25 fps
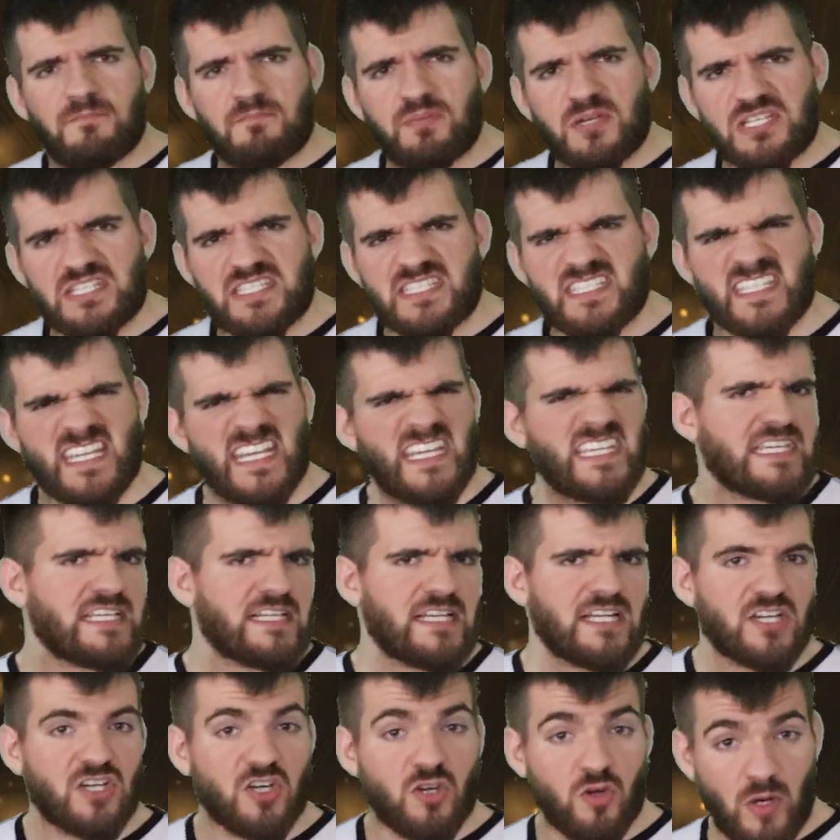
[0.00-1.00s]

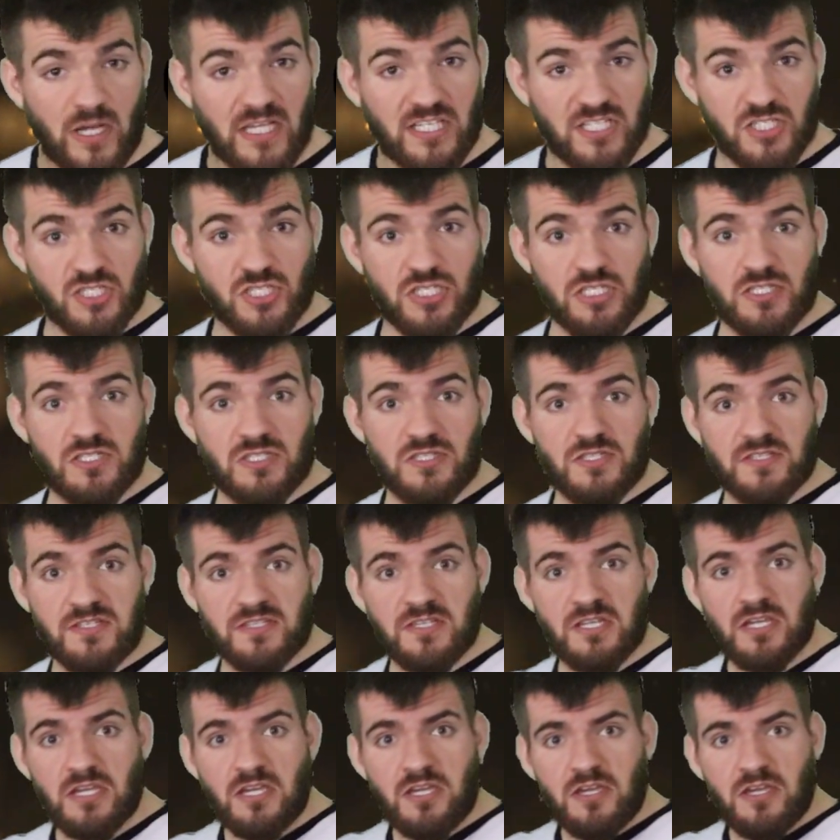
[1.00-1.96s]
particular questions.